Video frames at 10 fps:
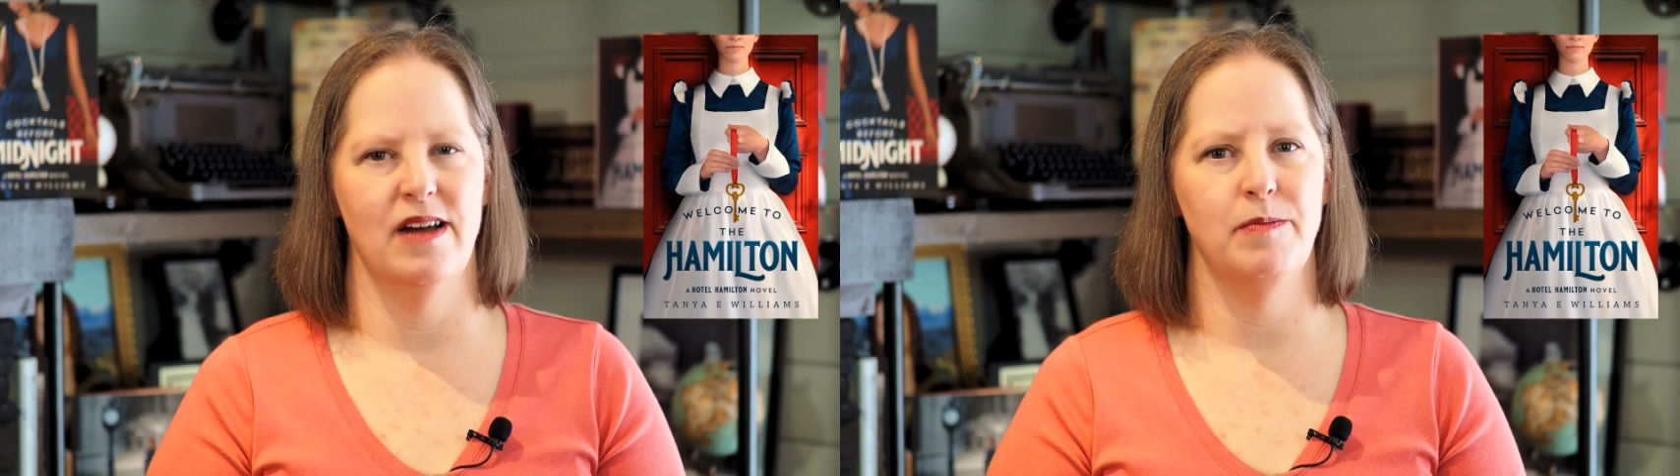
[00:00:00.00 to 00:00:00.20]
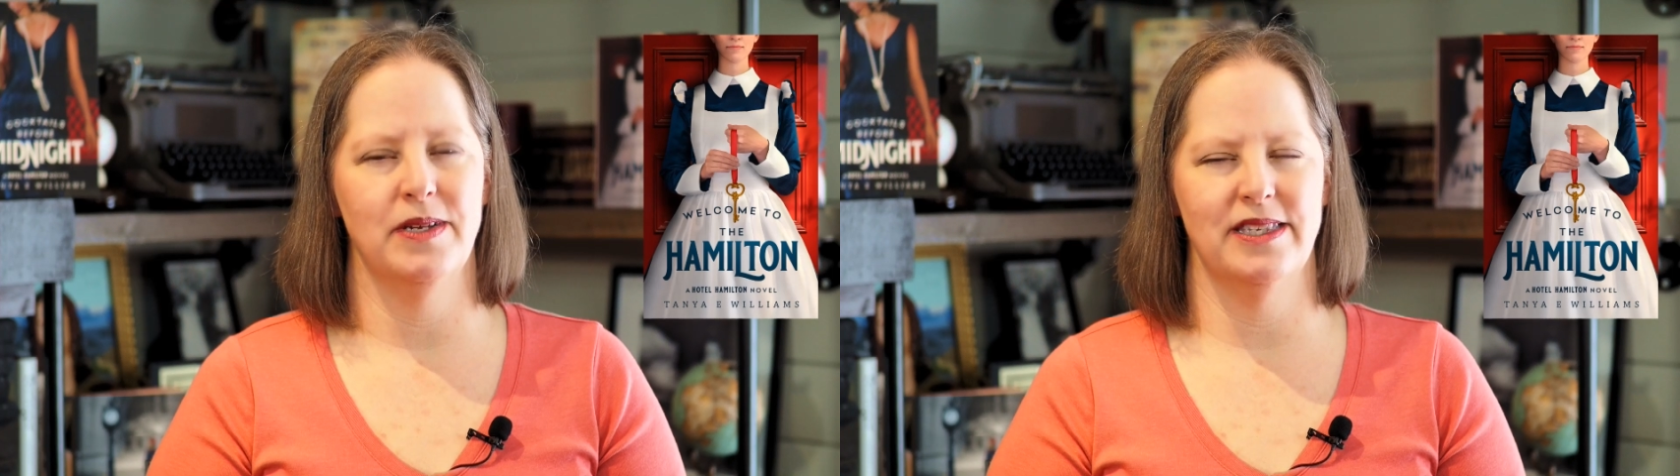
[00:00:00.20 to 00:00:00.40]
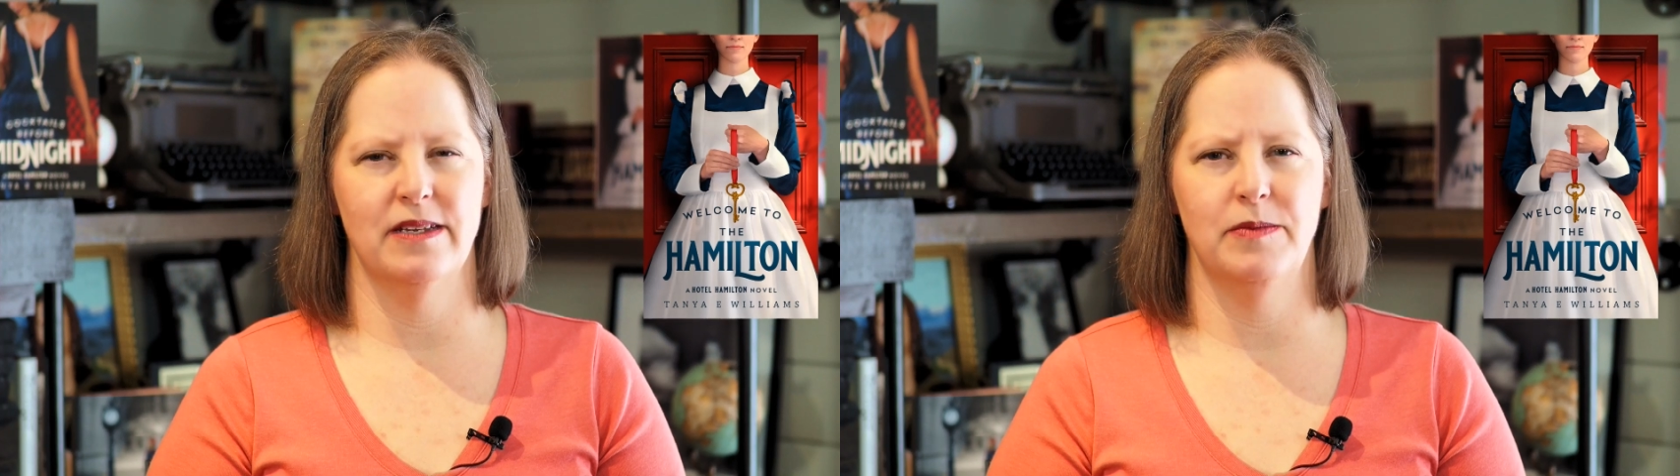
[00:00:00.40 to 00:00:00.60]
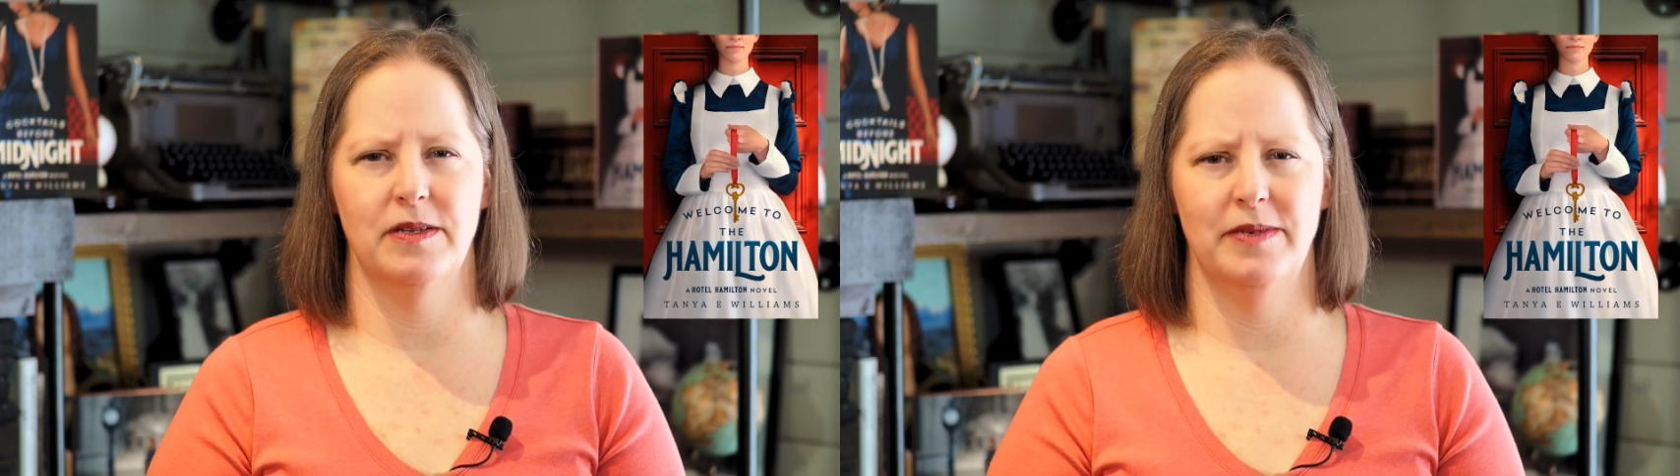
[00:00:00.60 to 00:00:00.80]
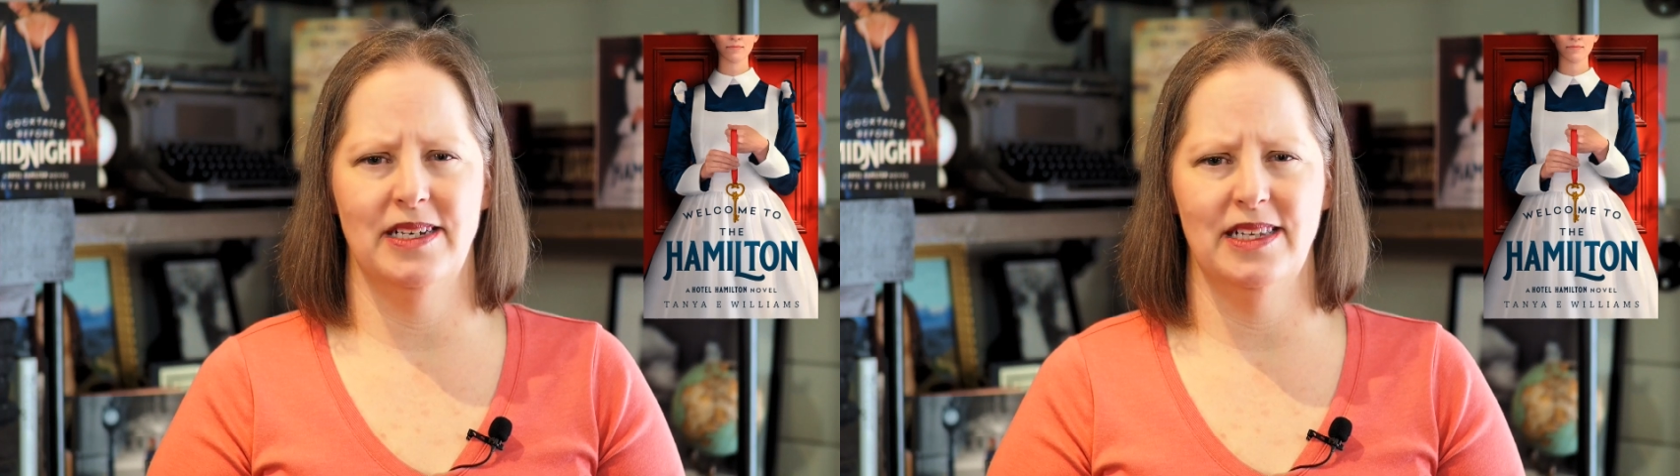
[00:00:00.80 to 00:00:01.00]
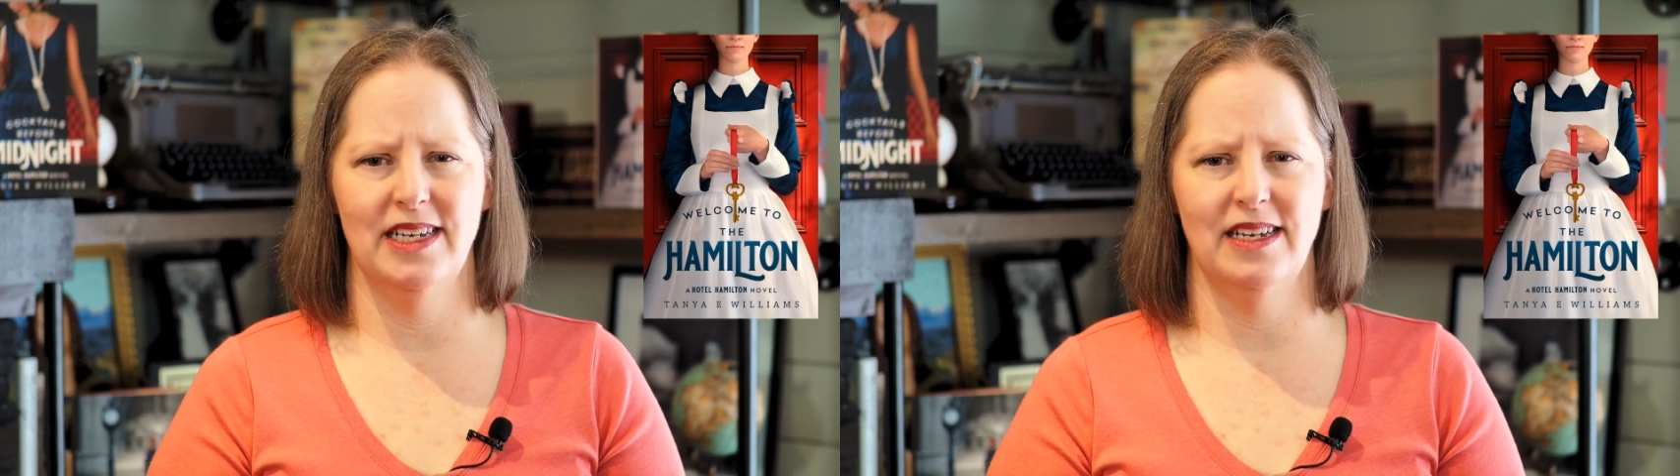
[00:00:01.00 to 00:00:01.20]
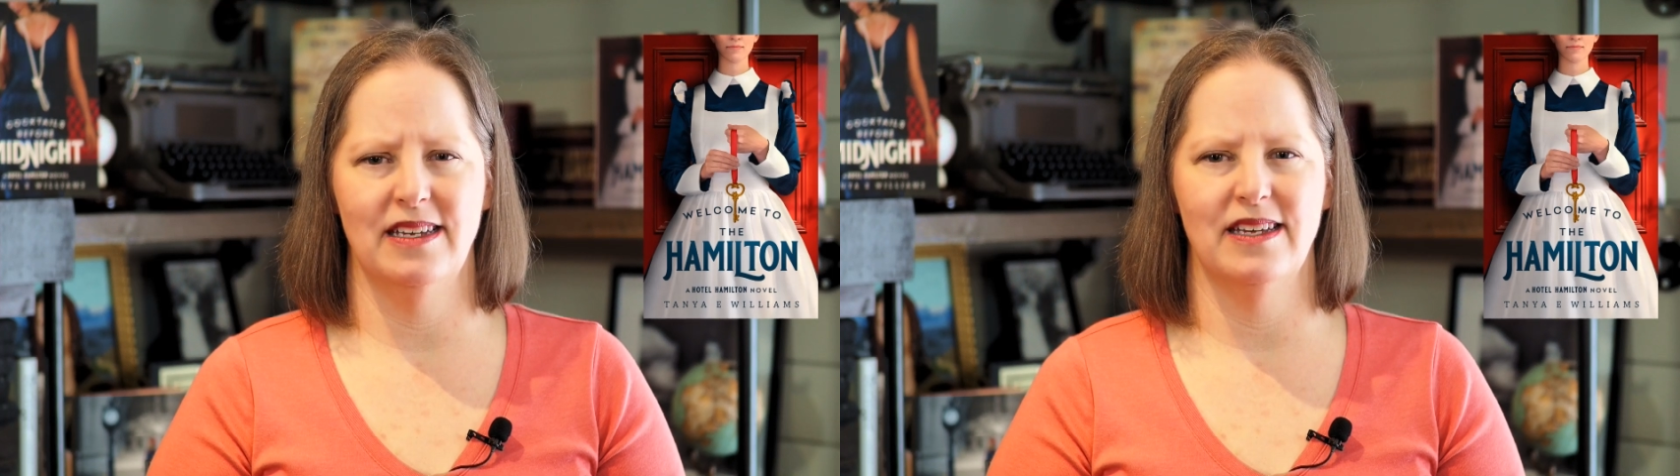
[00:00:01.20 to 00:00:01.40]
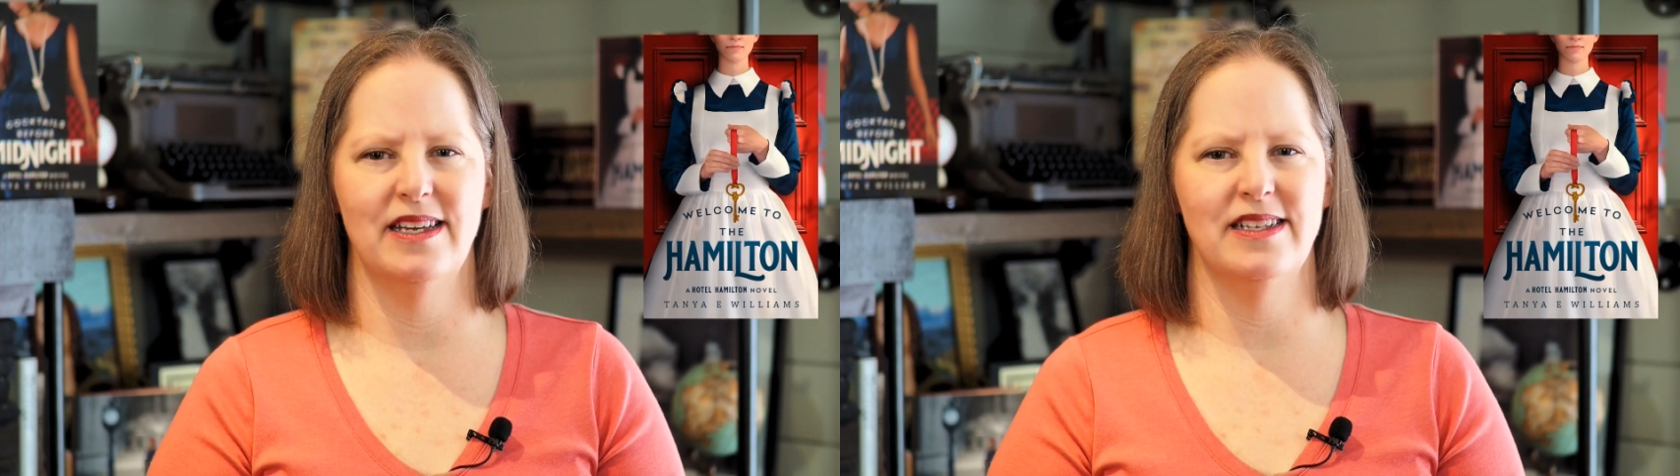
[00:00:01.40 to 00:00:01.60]
but subliminally
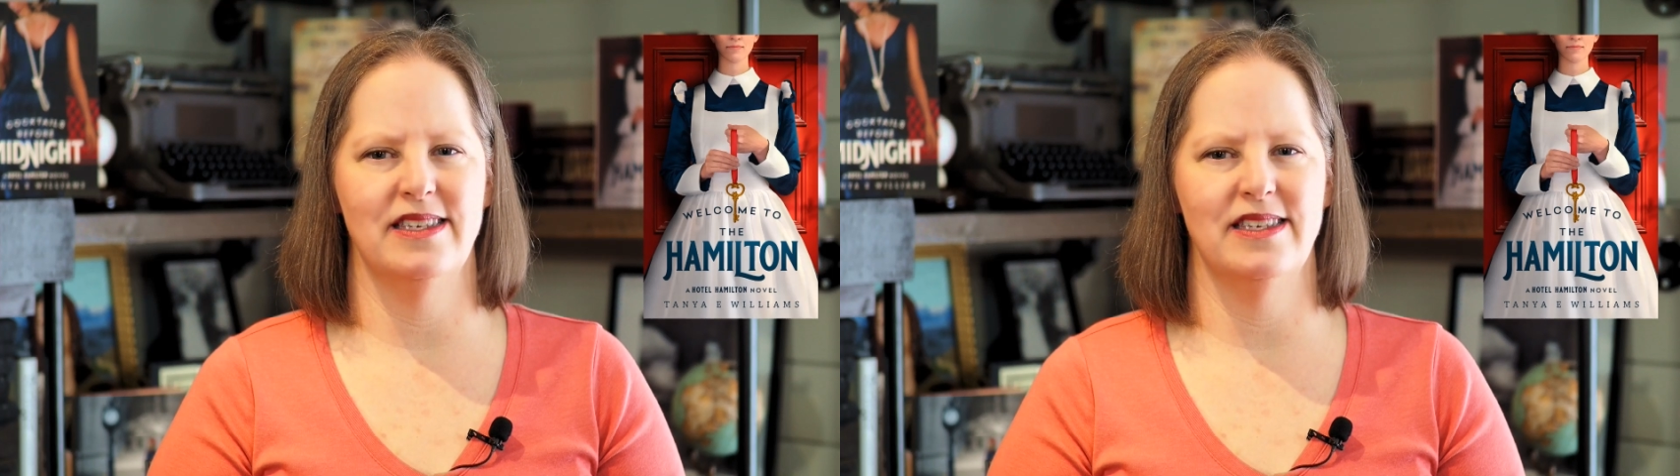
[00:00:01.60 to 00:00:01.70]
it